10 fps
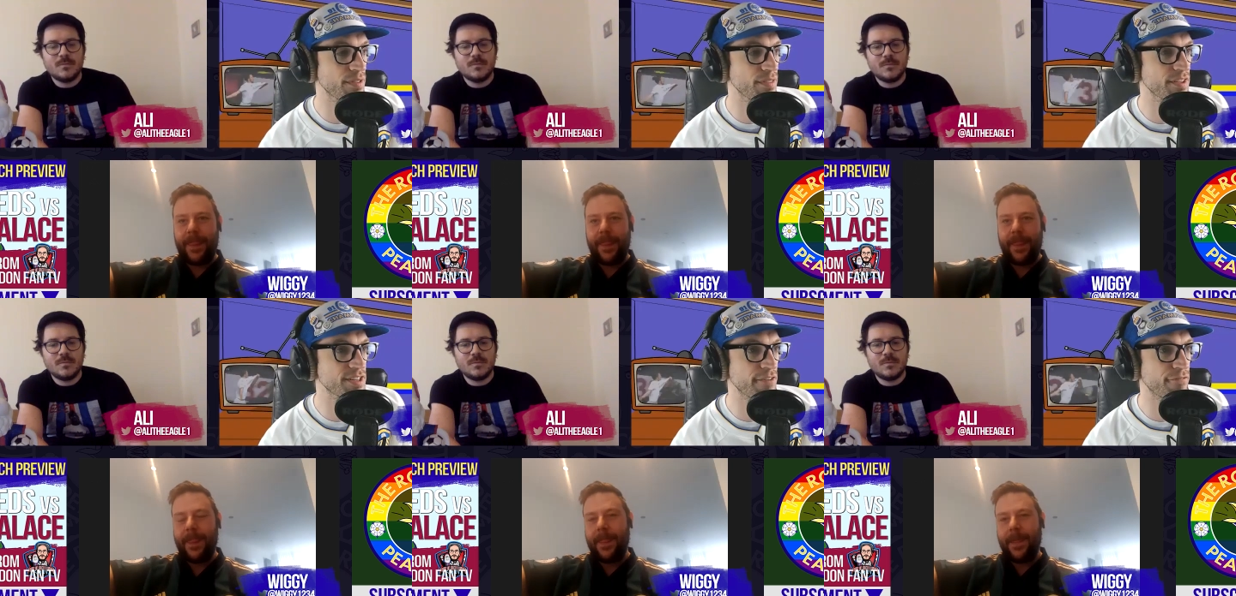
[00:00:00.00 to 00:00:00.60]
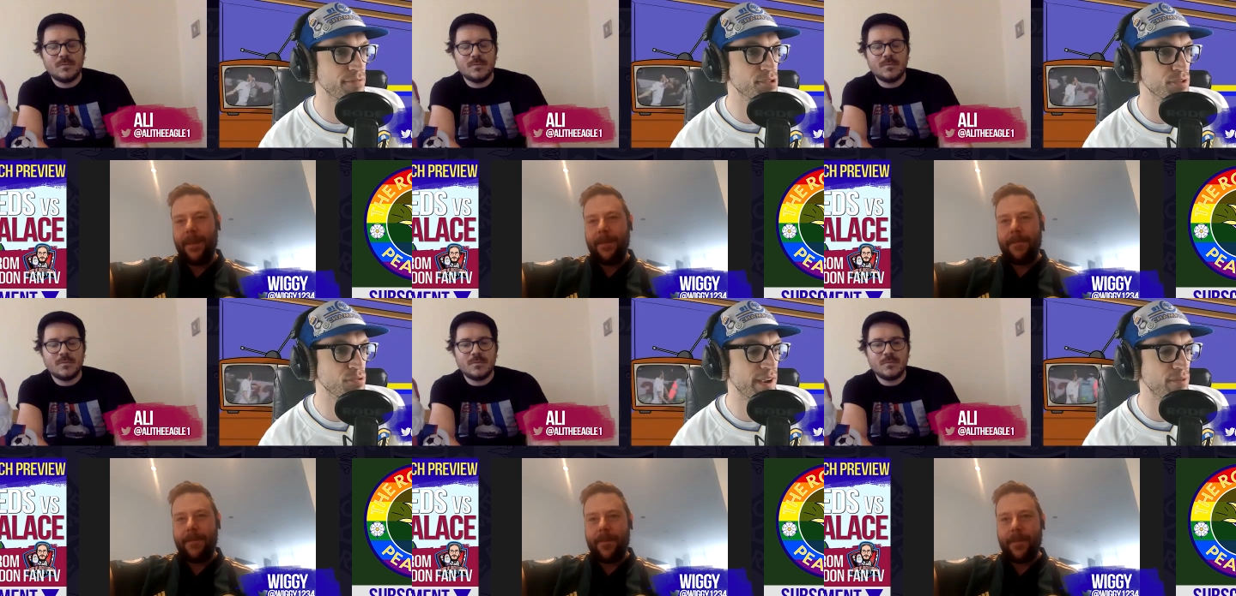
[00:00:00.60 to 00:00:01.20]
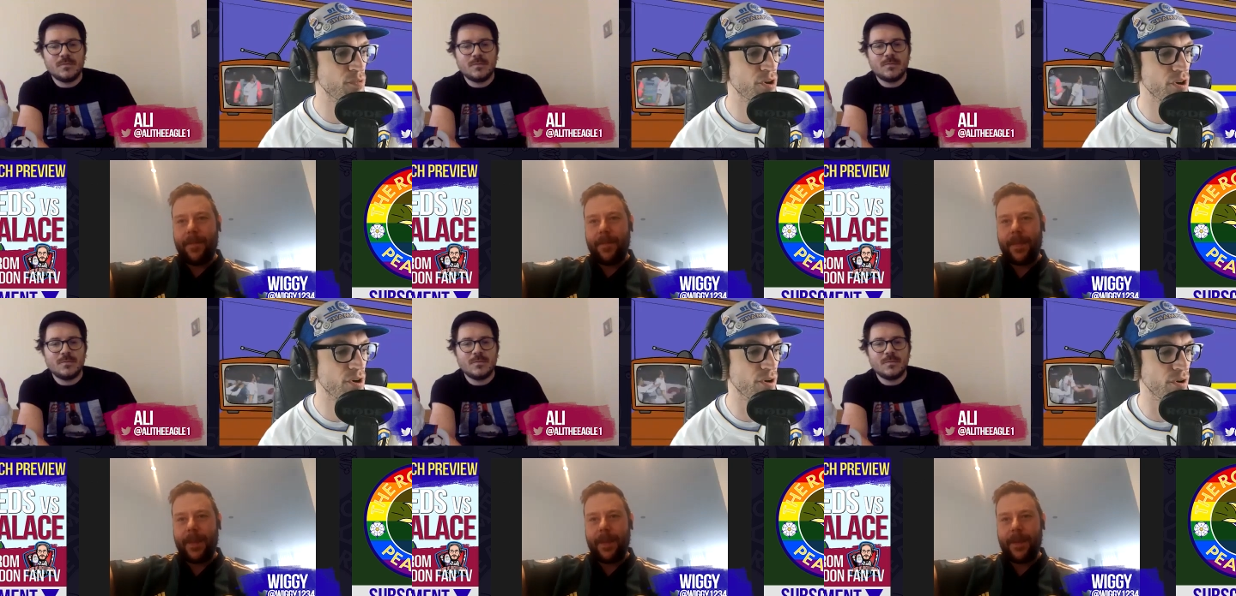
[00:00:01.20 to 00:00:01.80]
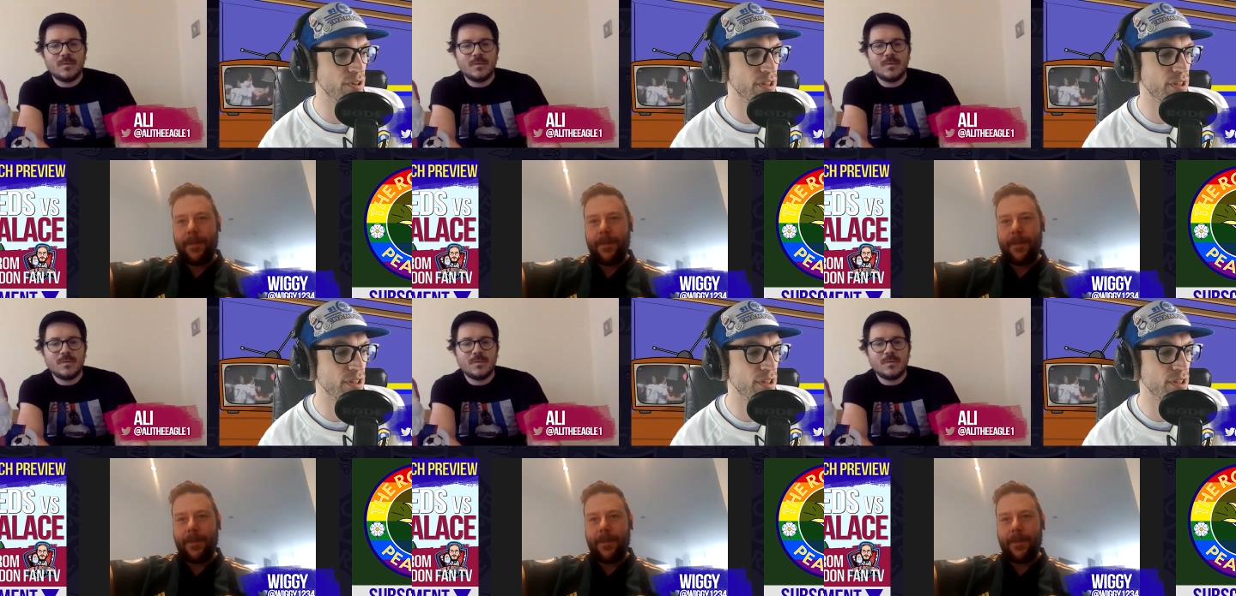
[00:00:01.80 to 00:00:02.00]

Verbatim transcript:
Speaker 1: the difference between one all